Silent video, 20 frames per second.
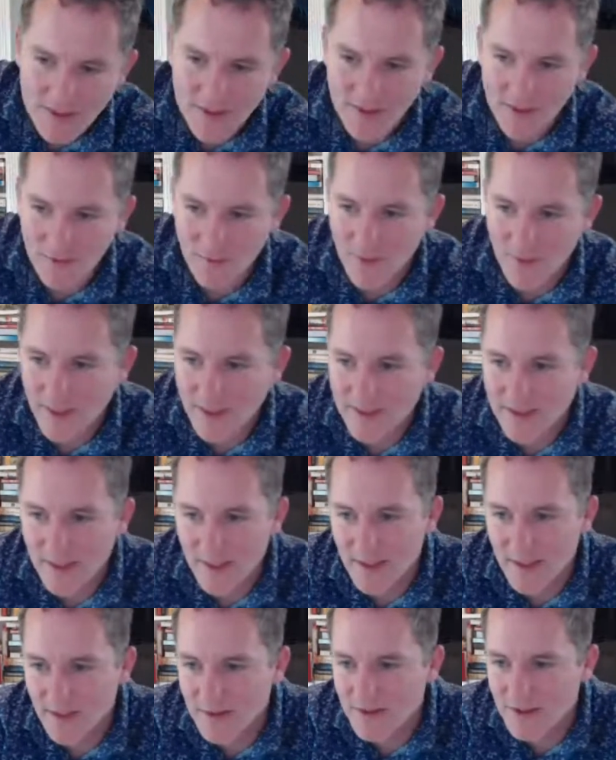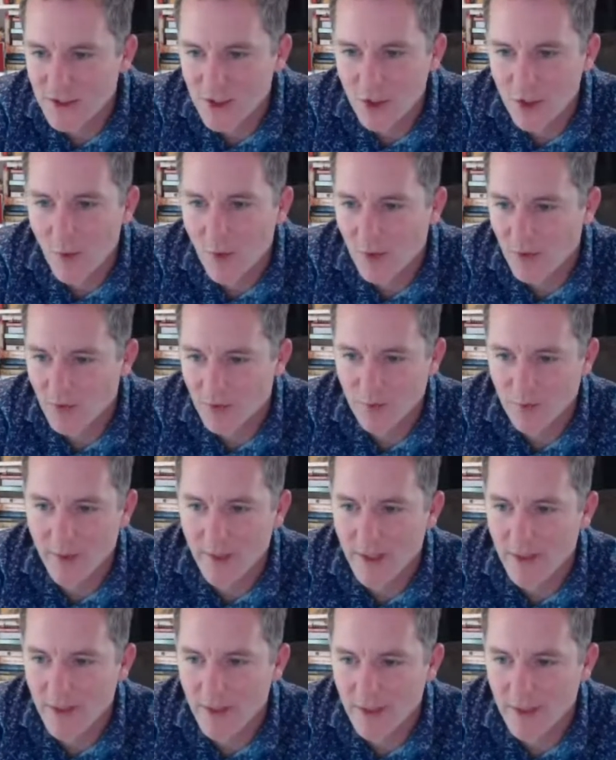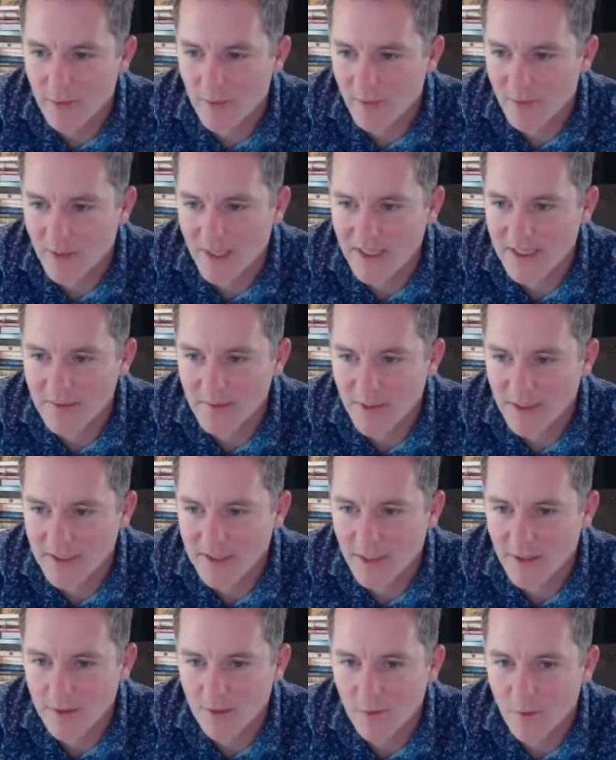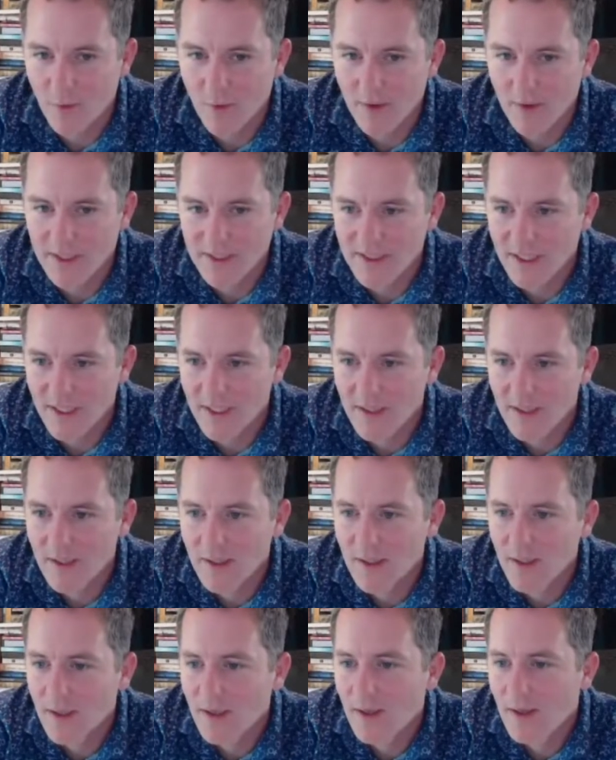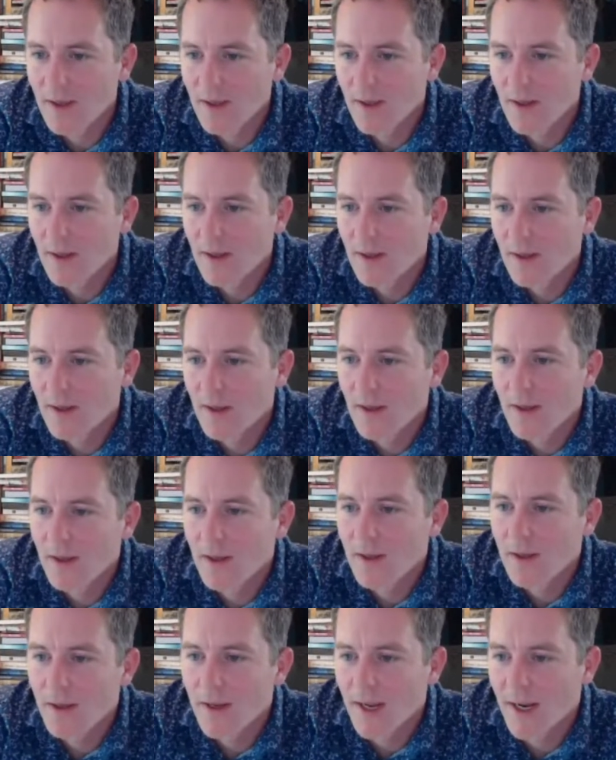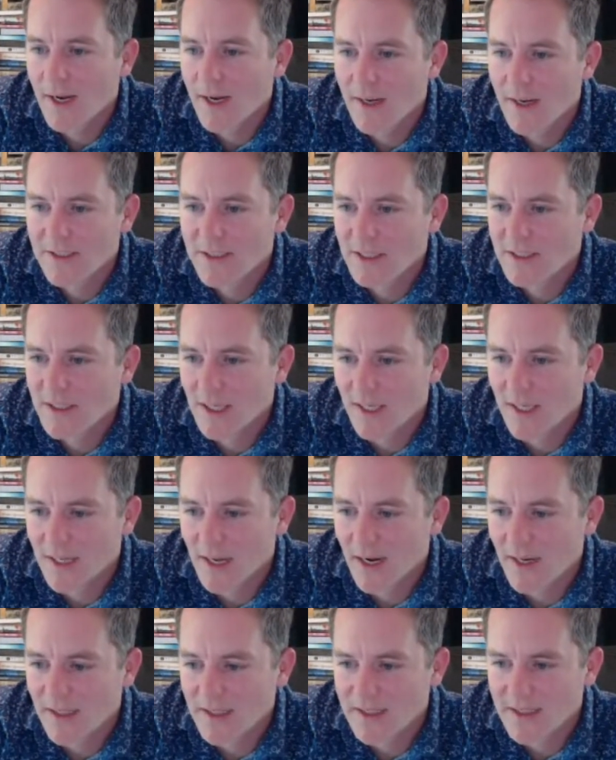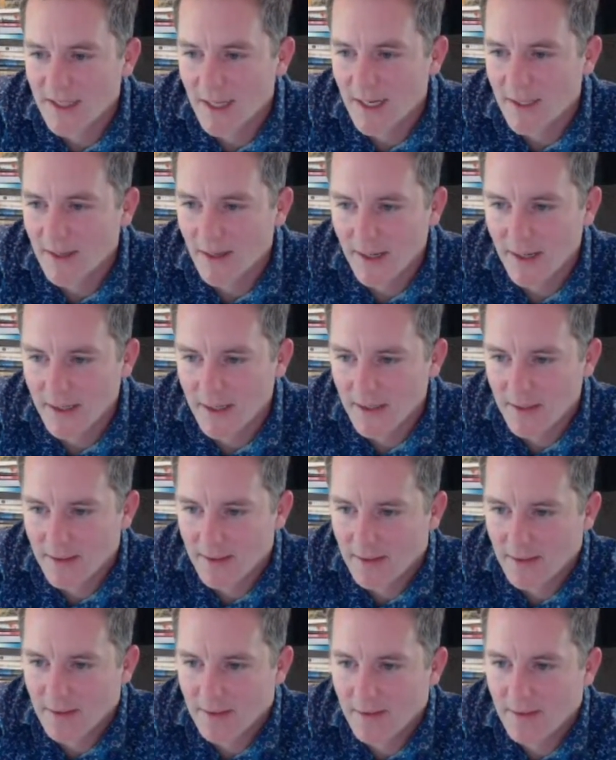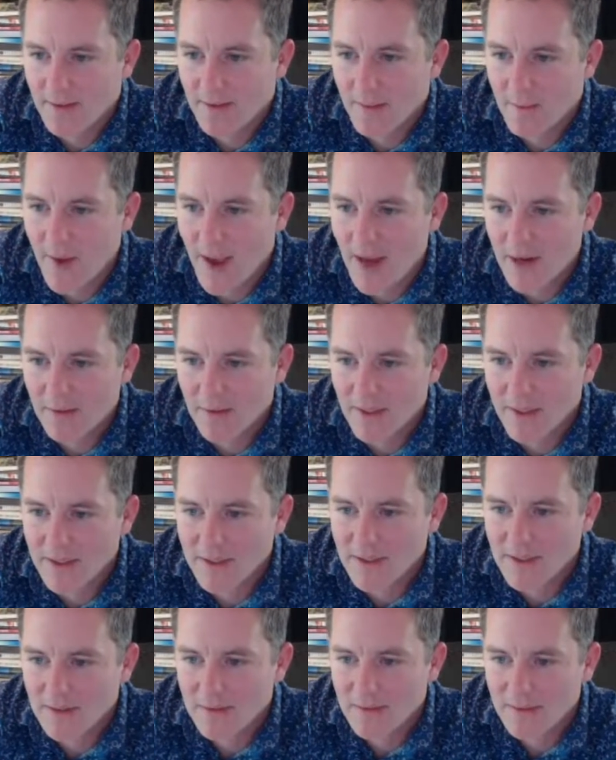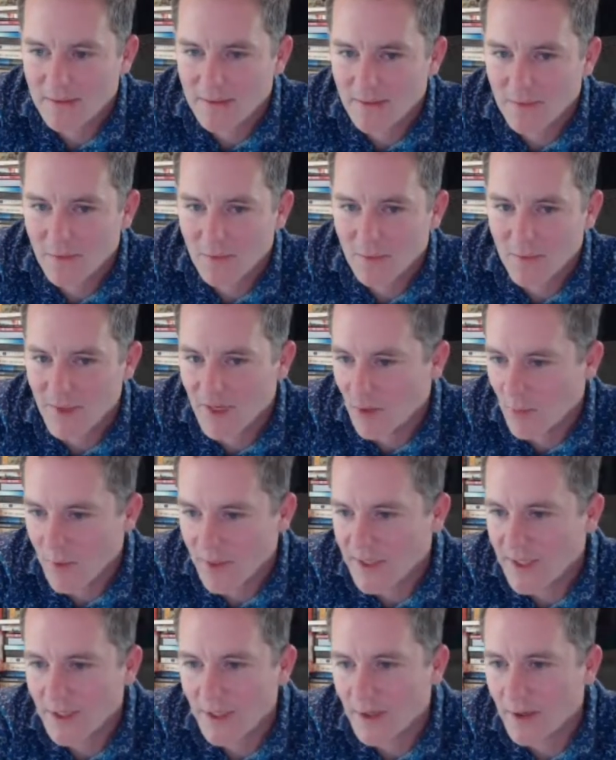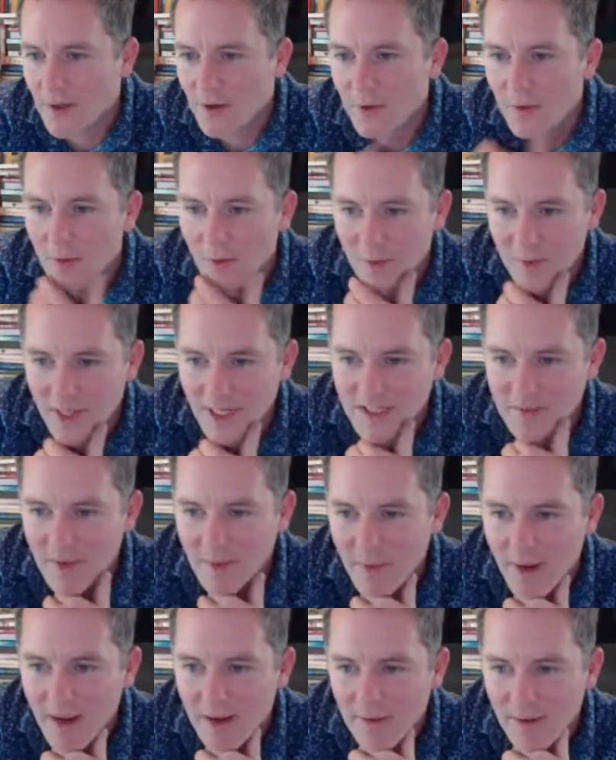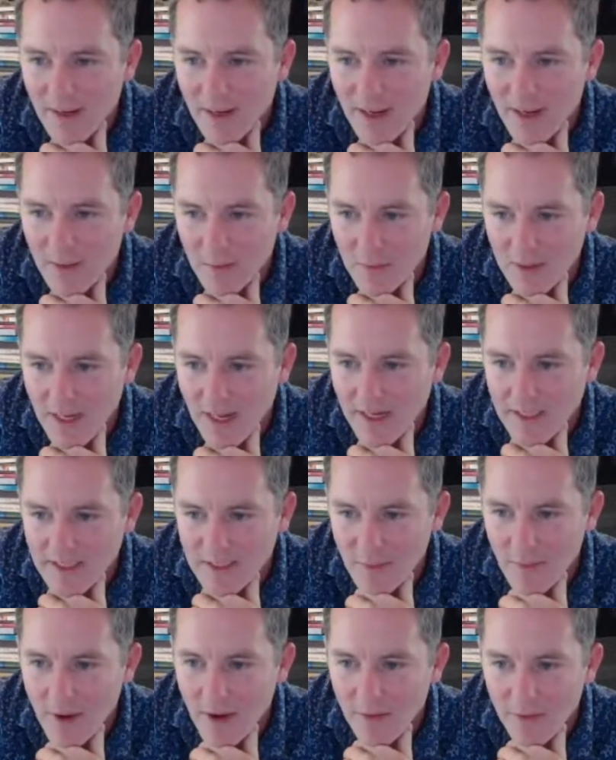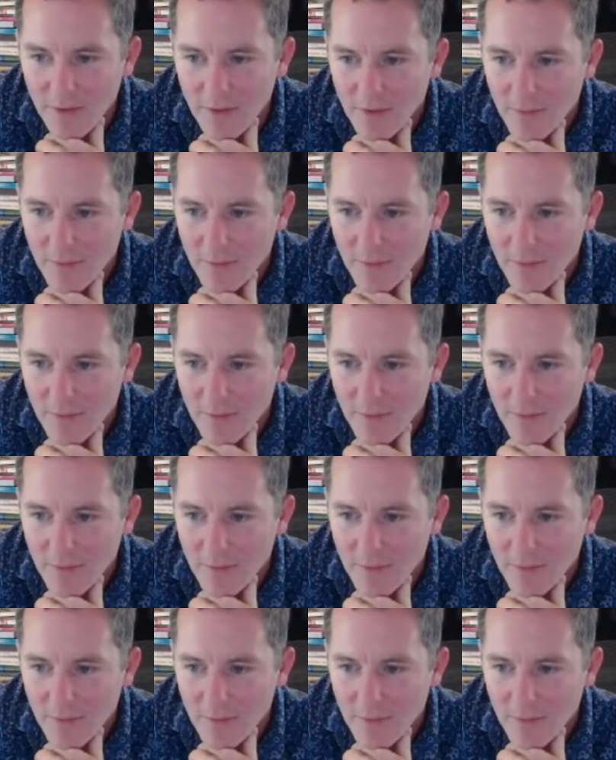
that we did 2 or 3 replacements under warranty. It got insane. The batteries, we'd get a new replacement battery and it would last a month.